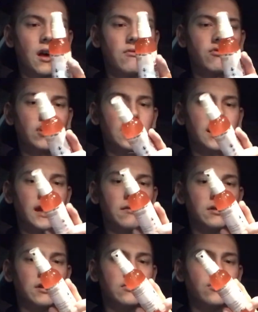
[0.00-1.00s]
I really
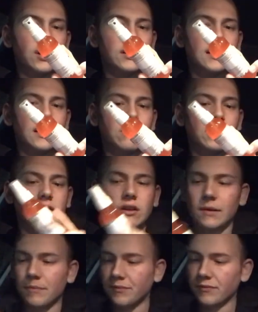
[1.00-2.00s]
am going to try this out one
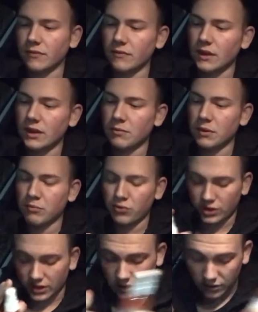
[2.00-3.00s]
time. Be
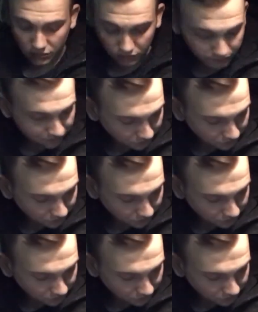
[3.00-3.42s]
pretty cool.